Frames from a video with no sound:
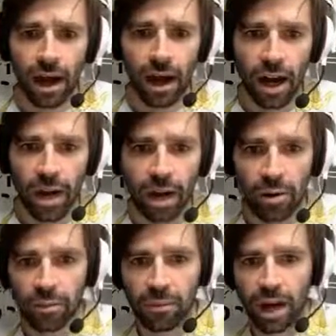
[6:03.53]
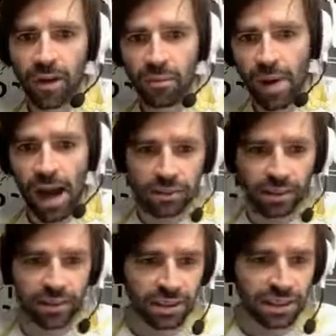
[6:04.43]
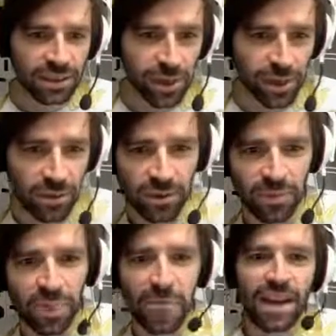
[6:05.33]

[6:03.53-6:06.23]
wow, look at all these people.